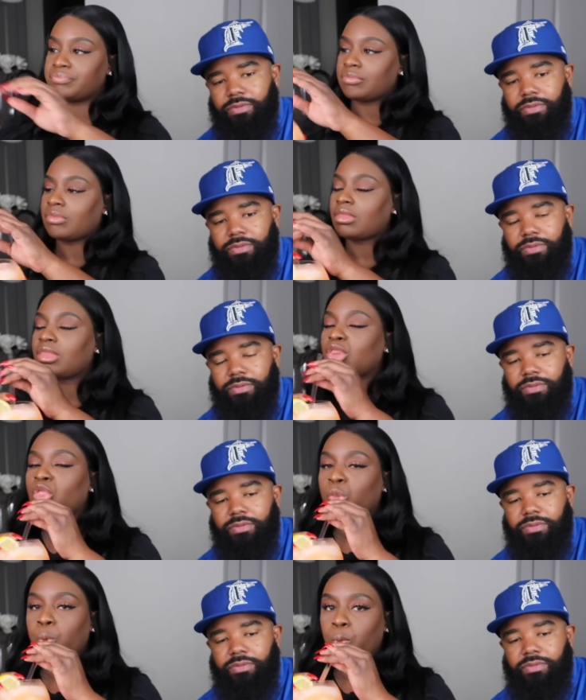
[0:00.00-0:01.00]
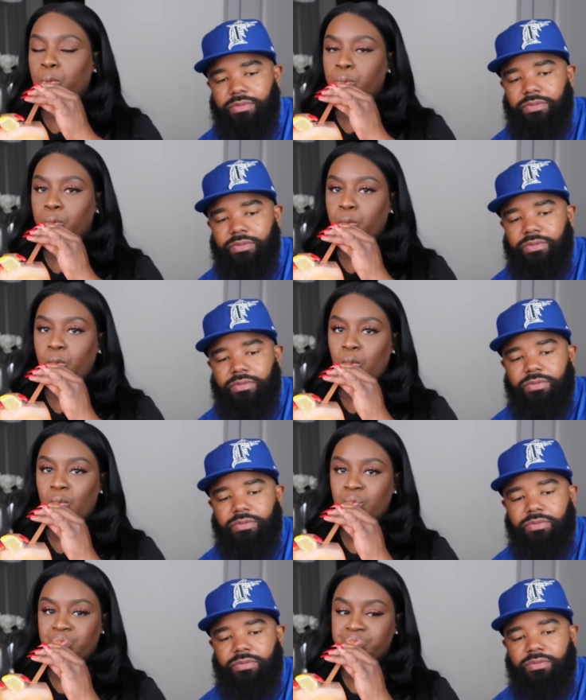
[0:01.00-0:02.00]

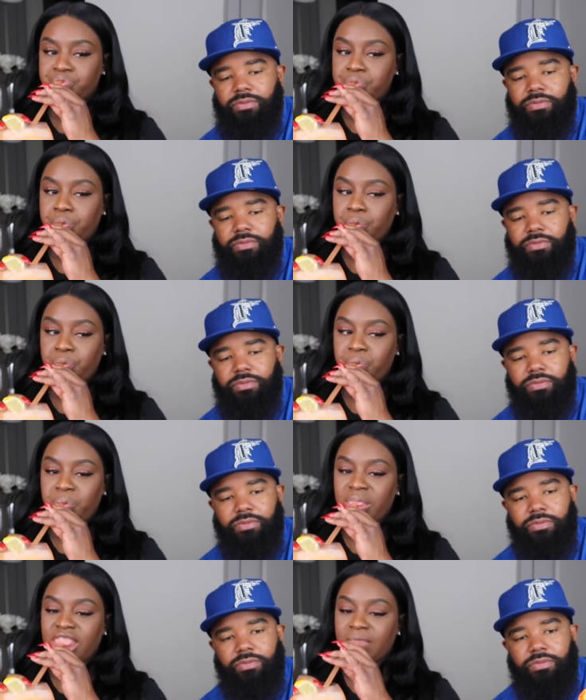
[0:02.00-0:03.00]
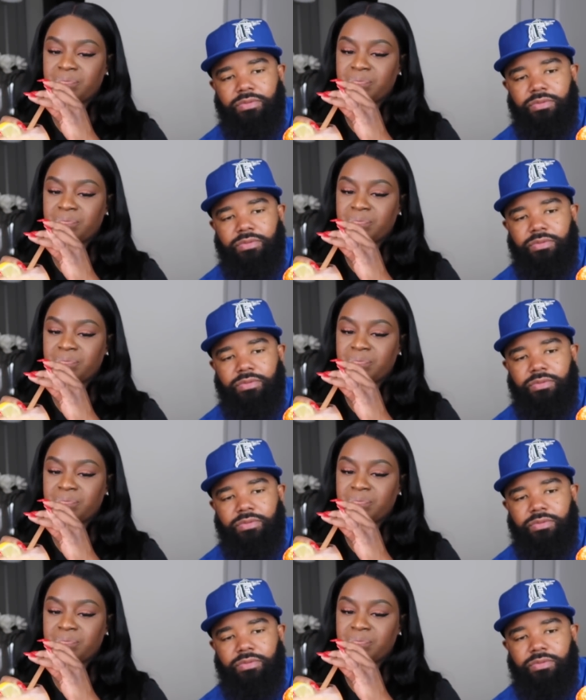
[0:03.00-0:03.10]
Nothing is said.